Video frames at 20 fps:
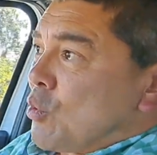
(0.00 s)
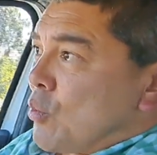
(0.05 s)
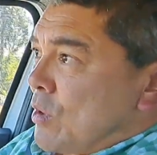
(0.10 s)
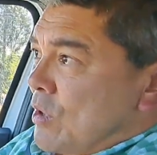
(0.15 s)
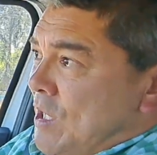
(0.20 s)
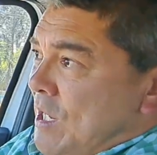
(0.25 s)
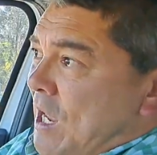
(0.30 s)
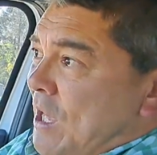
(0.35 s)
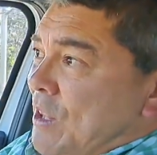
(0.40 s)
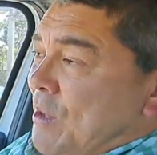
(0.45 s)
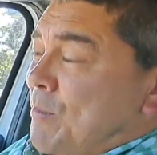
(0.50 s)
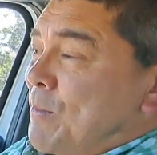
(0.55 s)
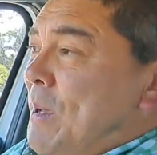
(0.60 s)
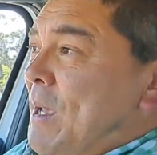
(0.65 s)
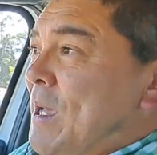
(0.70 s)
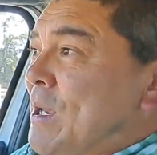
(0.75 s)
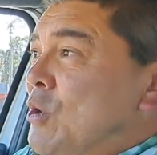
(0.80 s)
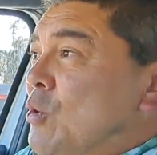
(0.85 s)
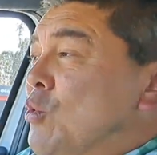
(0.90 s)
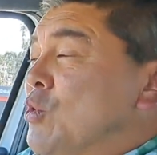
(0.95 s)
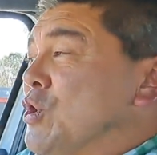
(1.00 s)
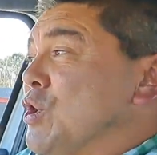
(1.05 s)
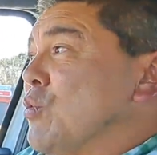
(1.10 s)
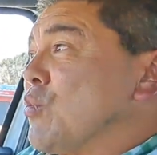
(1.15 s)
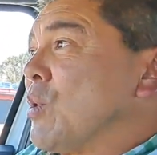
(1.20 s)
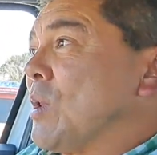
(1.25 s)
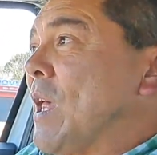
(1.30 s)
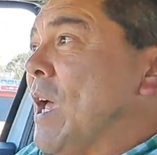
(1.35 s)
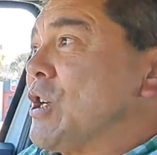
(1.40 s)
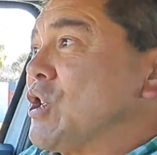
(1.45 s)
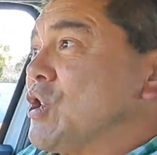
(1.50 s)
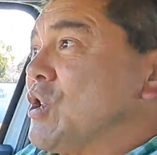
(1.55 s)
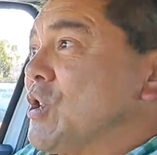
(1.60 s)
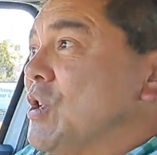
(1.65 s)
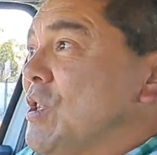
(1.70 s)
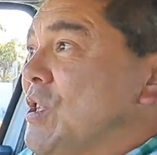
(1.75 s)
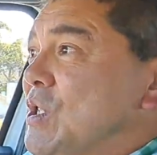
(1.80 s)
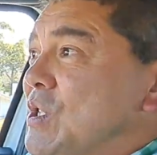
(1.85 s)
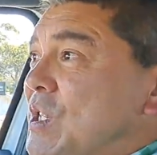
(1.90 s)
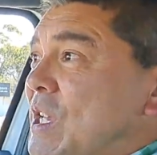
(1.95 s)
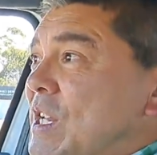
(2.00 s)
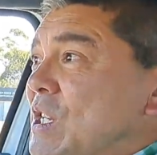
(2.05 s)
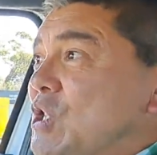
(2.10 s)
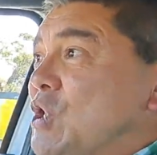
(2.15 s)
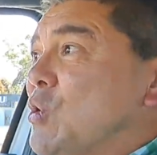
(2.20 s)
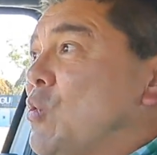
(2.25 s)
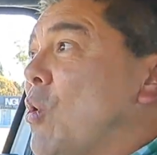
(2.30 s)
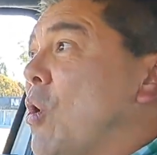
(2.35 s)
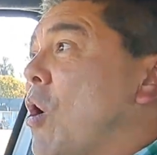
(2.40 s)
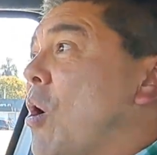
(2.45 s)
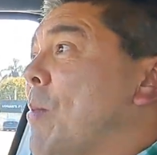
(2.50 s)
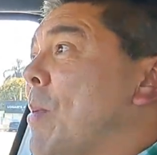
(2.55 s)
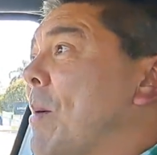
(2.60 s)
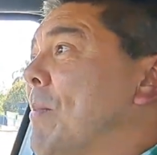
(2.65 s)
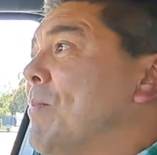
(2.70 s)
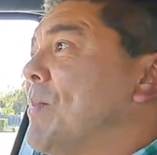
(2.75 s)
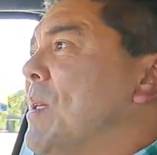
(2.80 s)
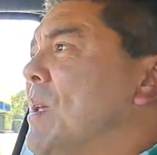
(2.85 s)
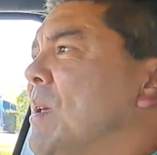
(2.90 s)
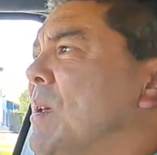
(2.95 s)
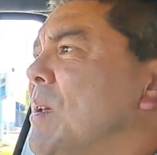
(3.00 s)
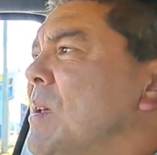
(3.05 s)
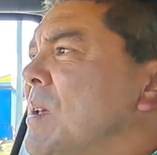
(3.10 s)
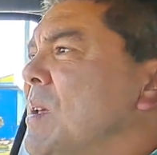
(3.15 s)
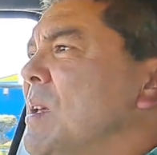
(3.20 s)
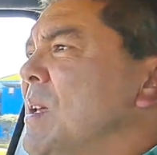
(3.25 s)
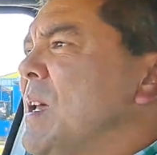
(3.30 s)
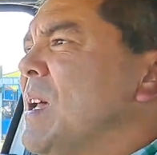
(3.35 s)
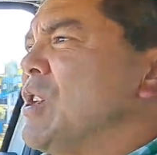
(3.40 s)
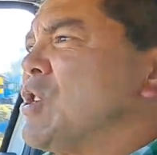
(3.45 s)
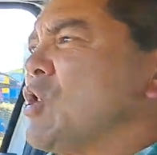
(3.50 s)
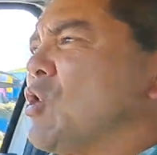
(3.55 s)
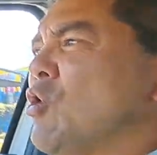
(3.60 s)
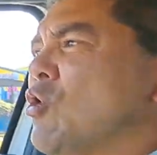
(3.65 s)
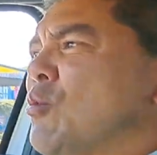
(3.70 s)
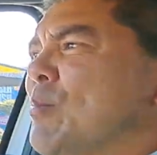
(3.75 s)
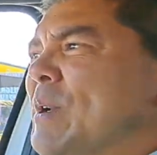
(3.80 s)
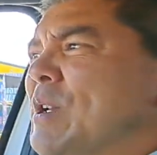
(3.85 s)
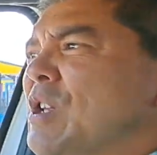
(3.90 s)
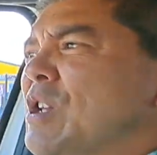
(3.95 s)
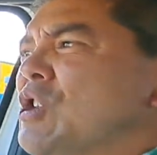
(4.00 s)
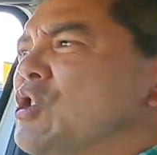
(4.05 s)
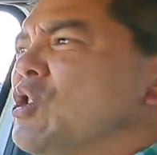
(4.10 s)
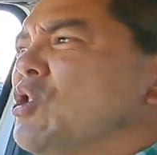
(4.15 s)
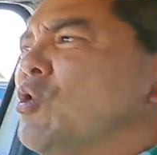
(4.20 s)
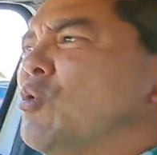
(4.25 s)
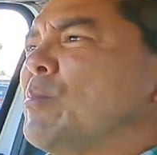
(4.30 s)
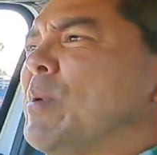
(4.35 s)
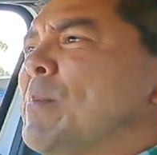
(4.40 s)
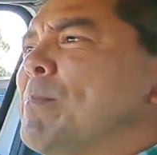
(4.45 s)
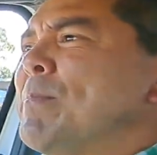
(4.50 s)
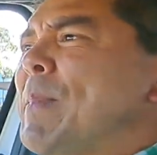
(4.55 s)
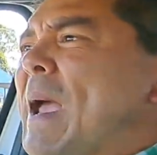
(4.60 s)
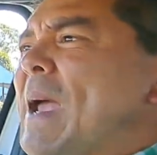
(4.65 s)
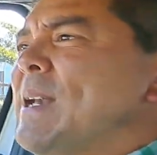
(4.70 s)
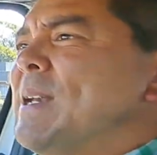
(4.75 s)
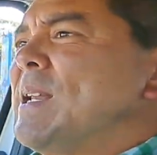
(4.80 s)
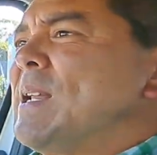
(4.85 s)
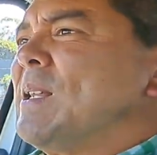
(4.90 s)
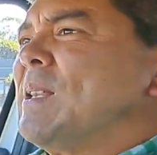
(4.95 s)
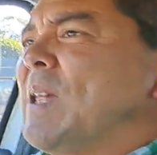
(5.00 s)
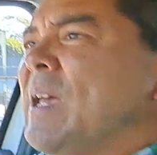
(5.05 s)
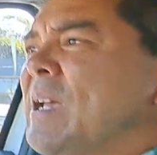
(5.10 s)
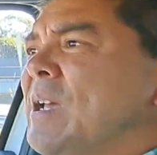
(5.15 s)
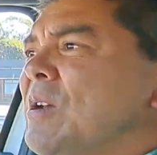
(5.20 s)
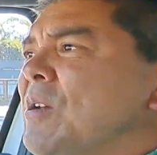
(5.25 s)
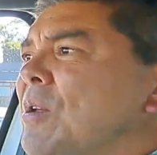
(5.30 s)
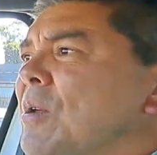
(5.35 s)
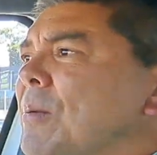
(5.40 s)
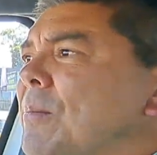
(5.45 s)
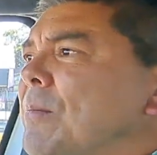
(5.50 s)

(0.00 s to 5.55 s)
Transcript: the other pedals, in relation to the seat squab, is a little bit bandy-legged.